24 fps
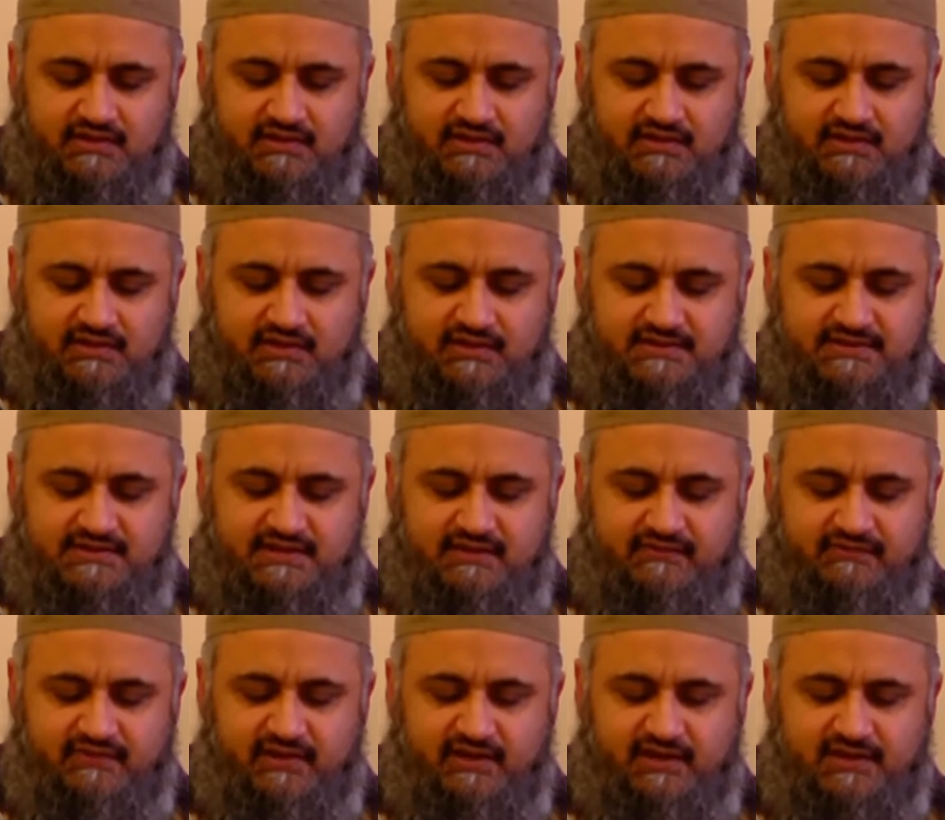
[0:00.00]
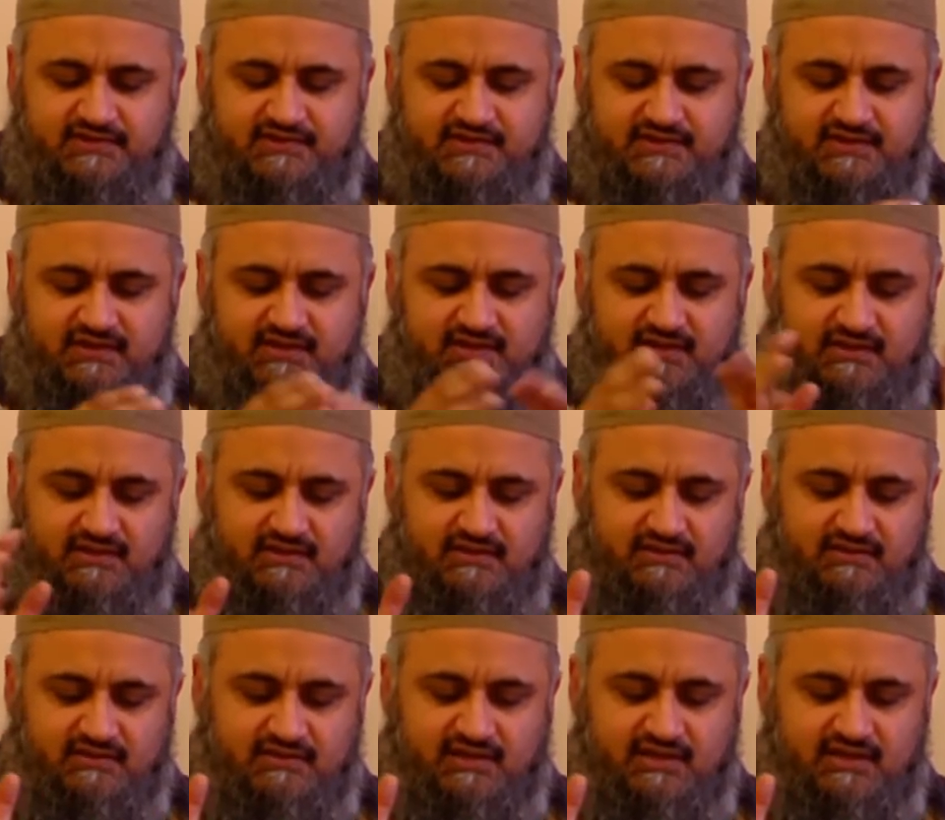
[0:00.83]
is giving us
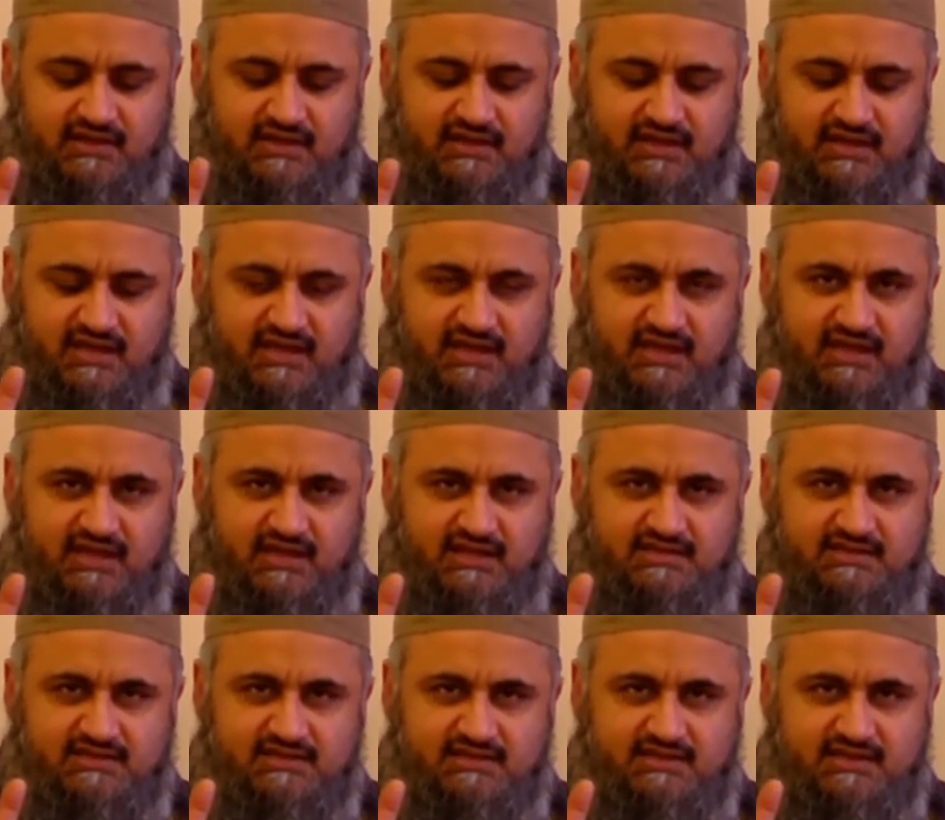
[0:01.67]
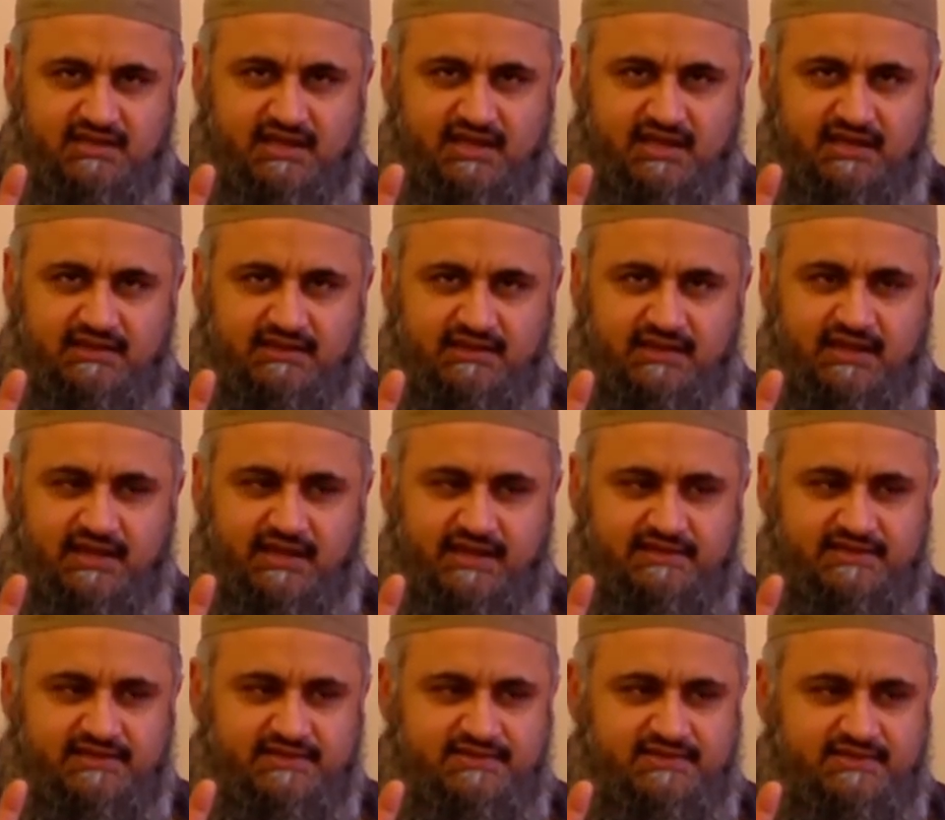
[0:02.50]
heat and
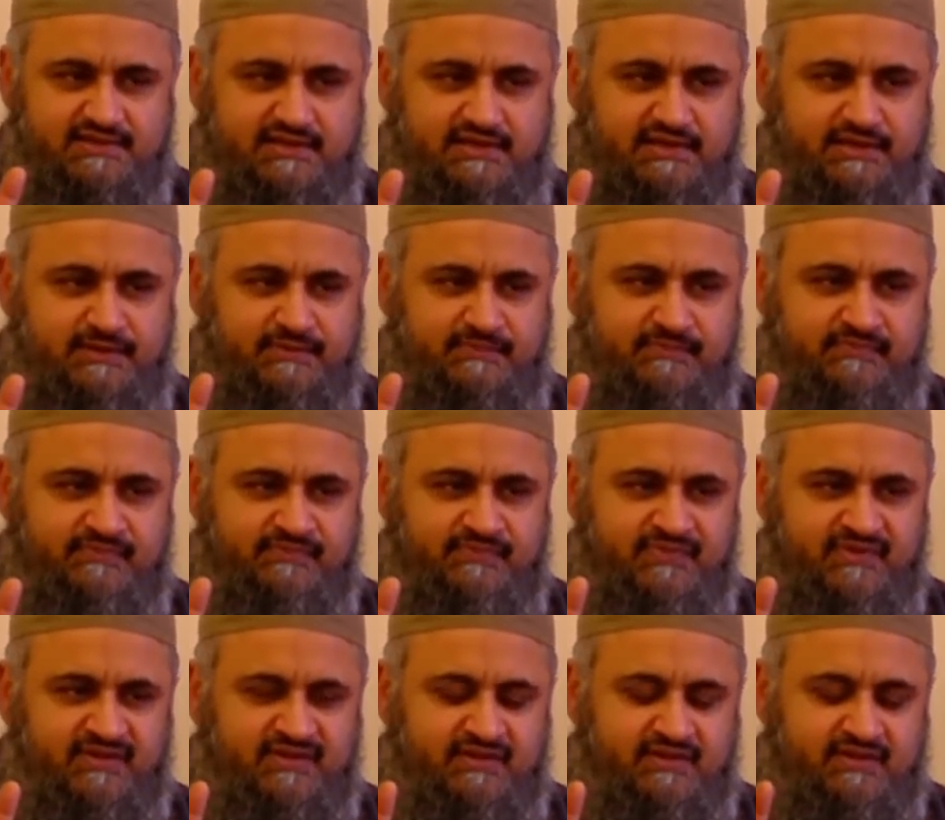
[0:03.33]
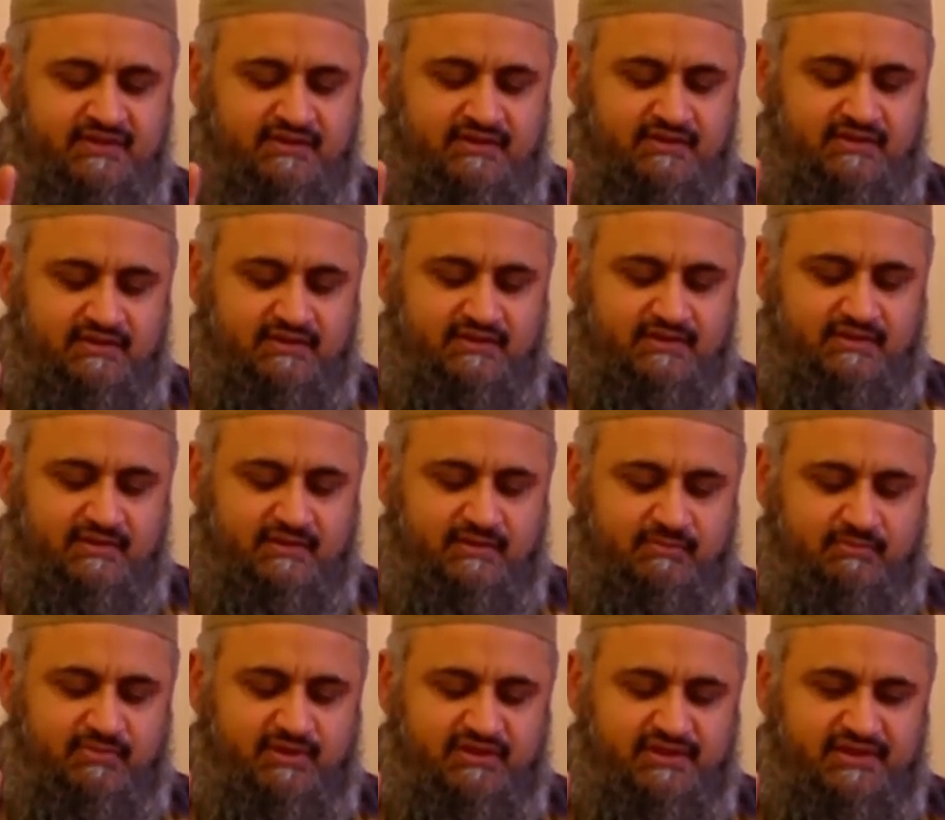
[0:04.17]
light, isn't it?
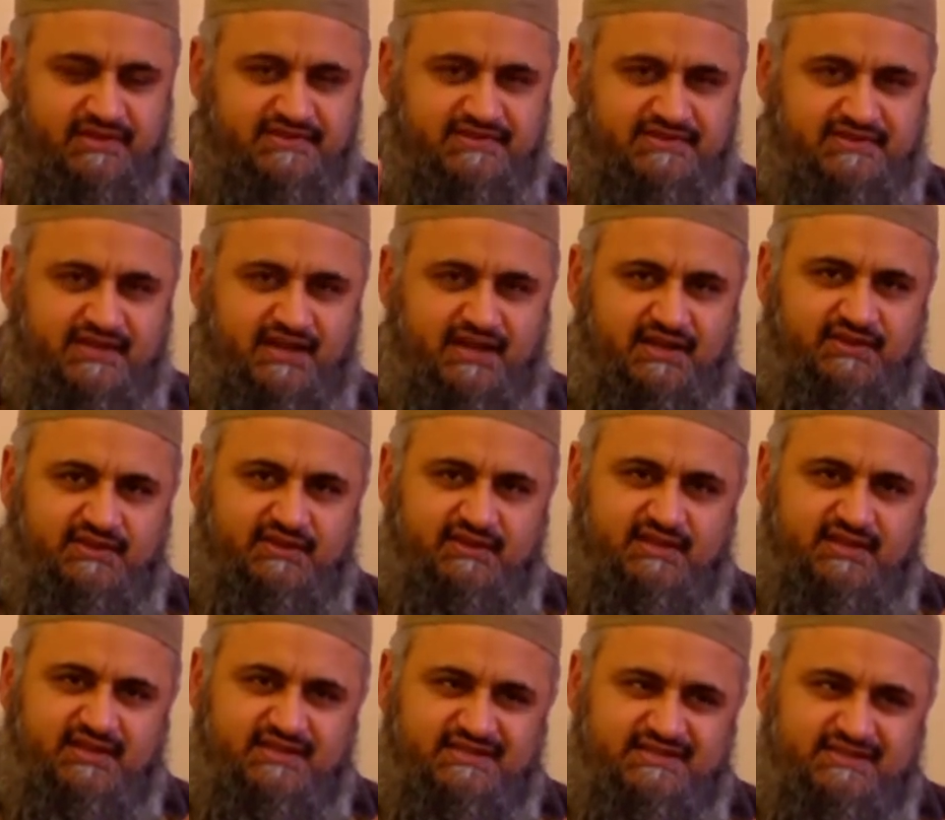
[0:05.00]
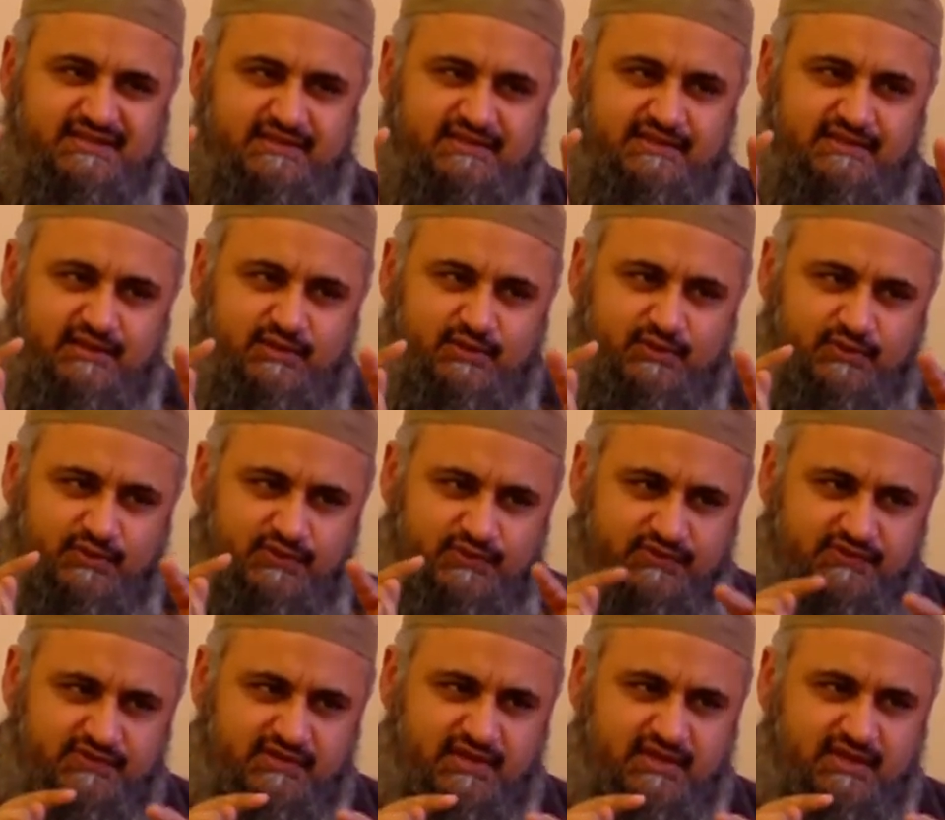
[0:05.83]
But the sun is
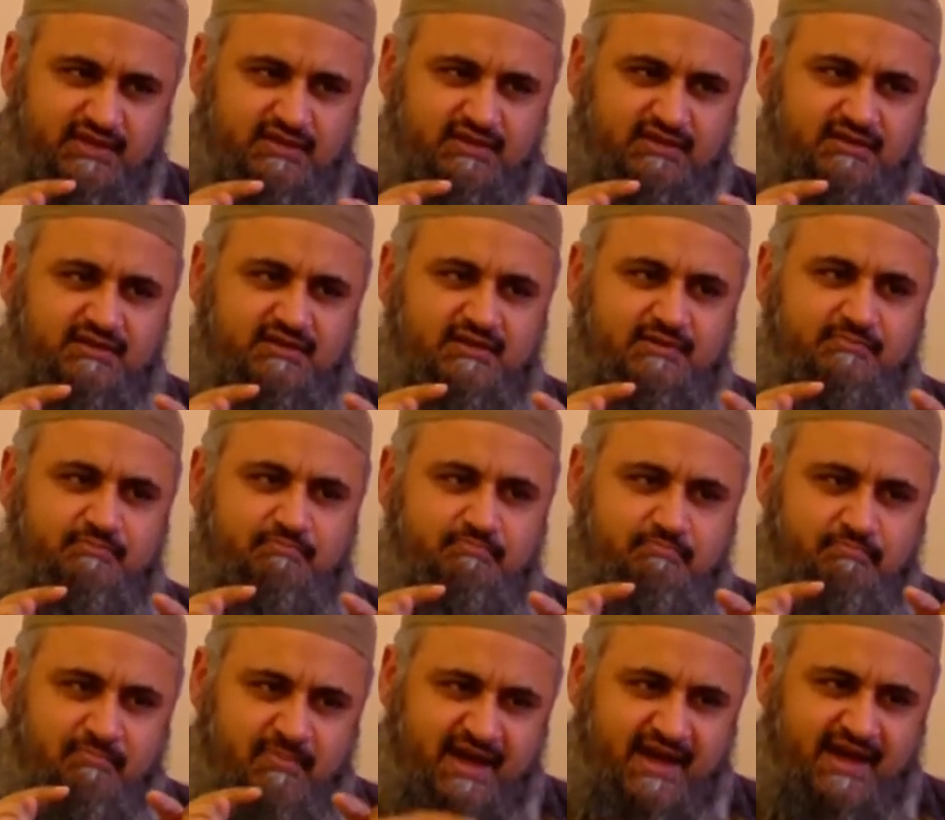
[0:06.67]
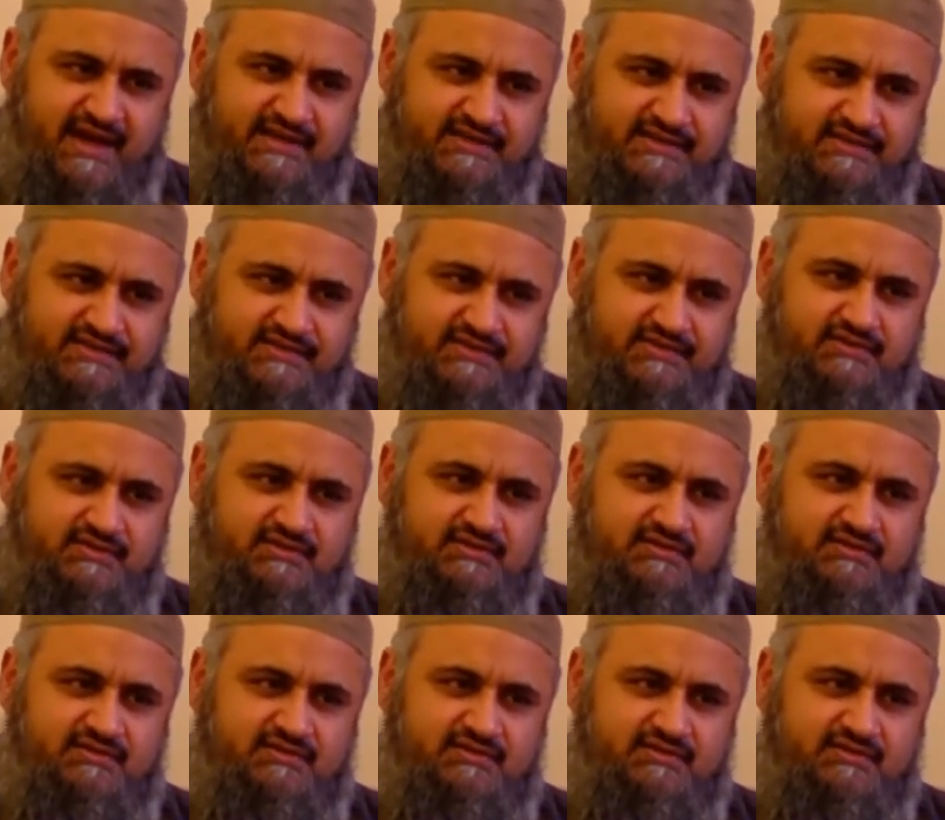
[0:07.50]
losing mass